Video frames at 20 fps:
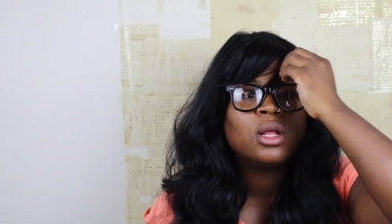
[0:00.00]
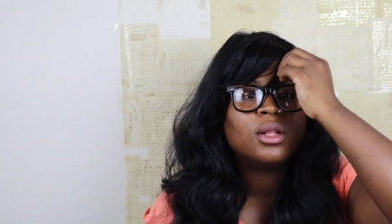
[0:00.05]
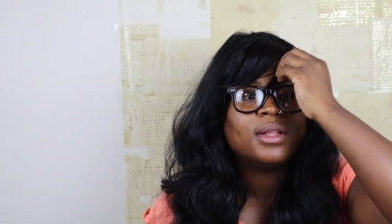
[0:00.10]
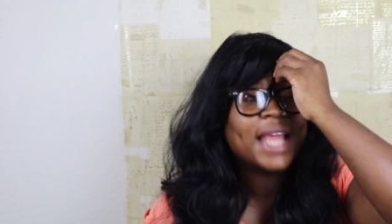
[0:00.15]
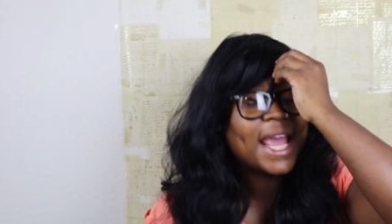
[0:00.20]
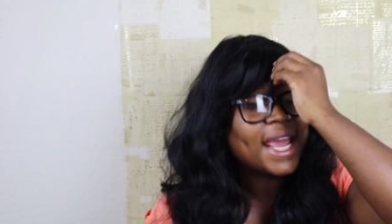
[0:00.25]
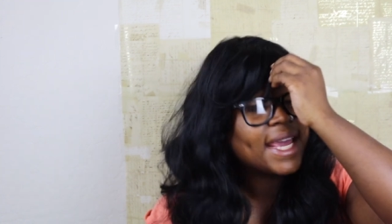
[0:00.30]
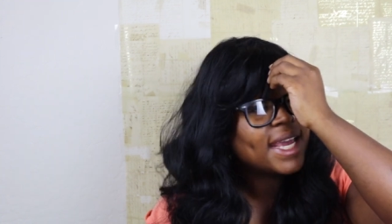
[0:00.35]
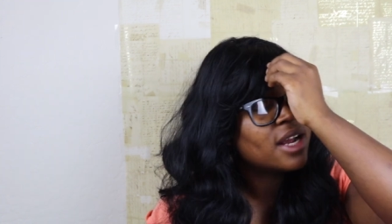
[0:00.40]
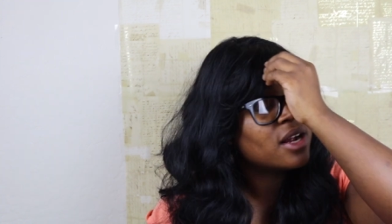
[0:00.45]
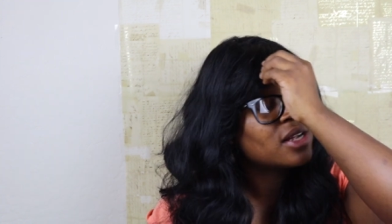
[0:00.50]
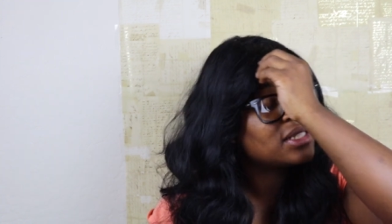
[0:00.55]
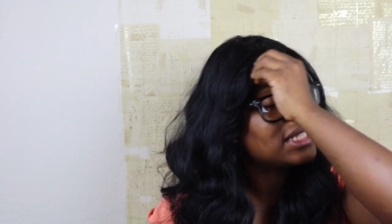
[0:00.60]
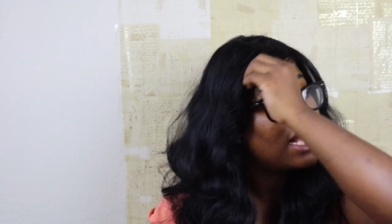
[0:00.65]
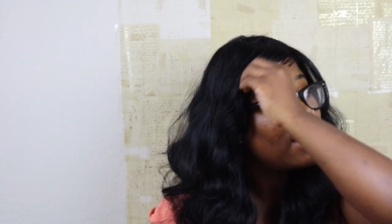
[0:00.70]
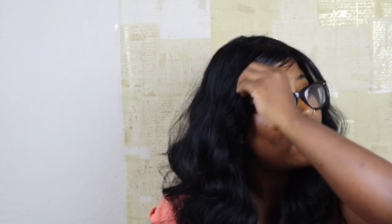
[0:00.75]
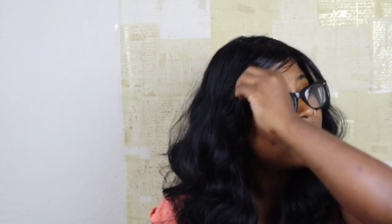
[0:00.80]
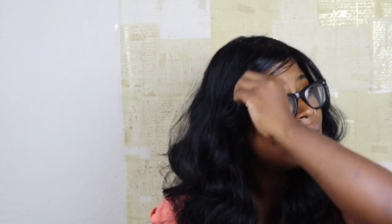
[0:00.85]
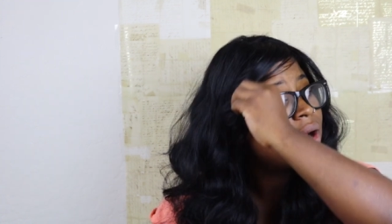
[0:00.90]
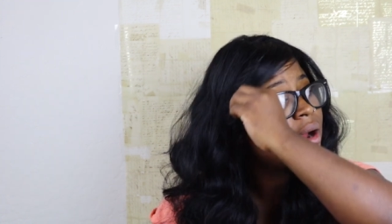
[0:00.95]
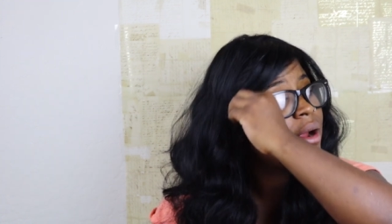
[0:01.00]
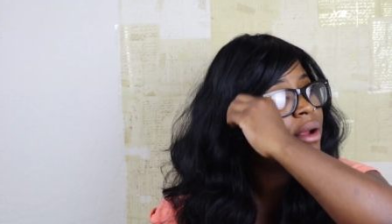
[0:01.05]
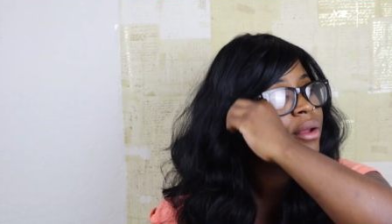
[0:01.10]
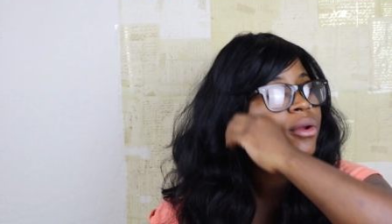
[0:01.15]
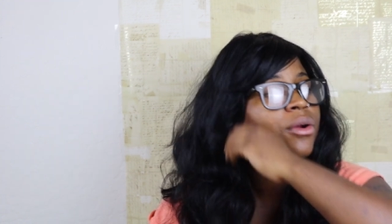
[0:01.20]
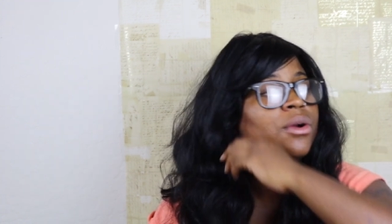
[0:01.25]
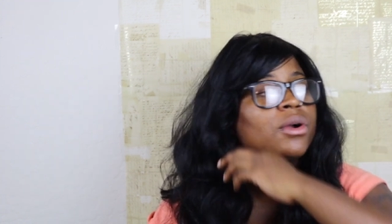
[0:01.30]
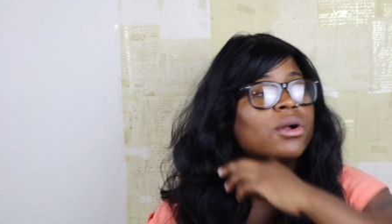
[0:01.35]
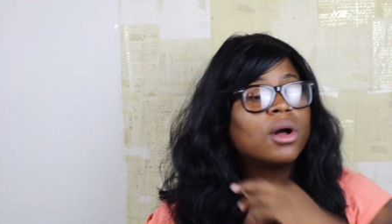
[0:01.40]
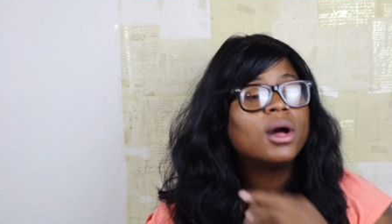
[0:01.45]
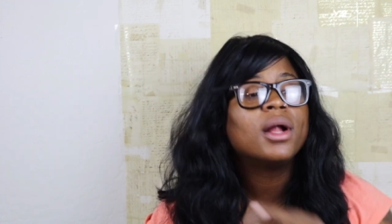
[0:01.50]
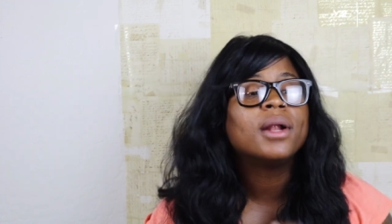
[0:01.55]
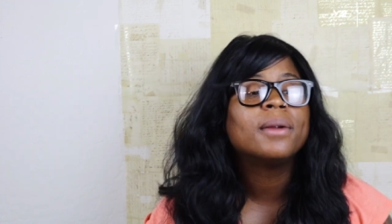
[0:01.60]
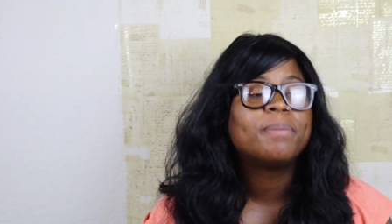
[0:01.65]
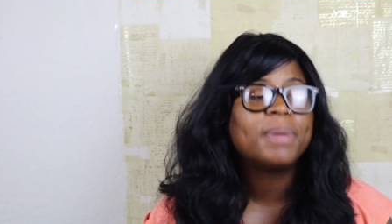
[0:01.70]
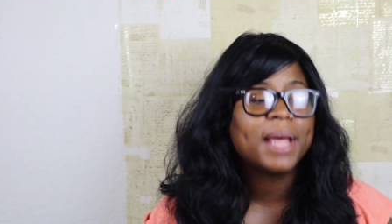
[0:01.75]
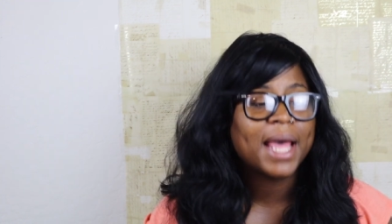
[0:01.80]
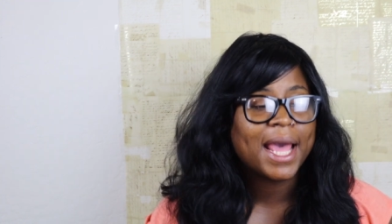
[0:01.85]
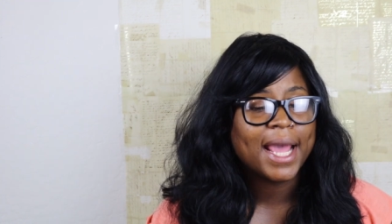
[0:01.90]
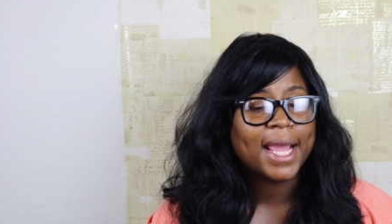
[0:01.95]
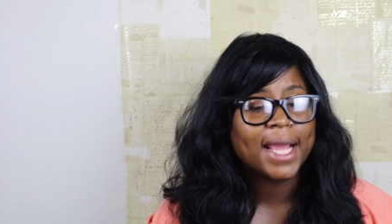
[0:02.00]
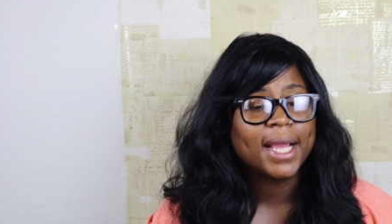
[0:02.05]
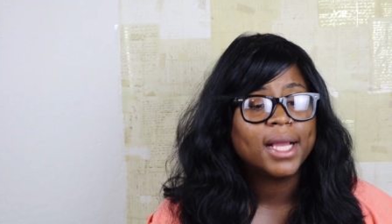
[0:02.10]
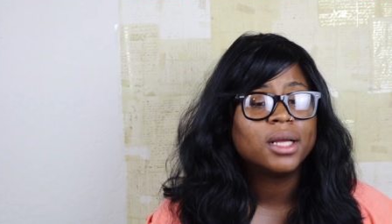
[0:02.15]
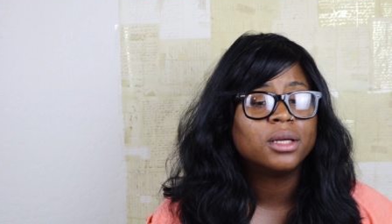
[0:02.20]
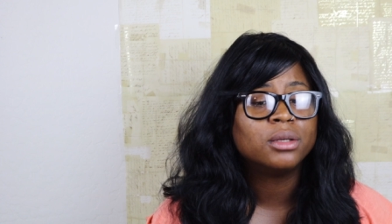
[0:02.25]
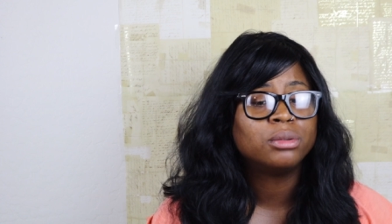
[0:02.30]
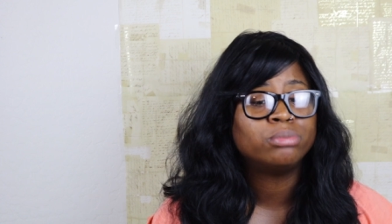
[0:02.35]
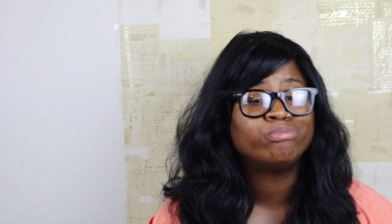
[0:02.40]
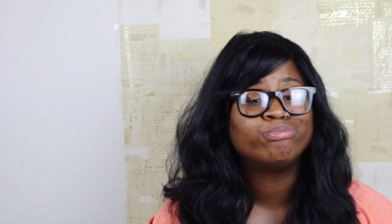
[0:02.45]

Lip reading: Daycares out here, you're going to pay,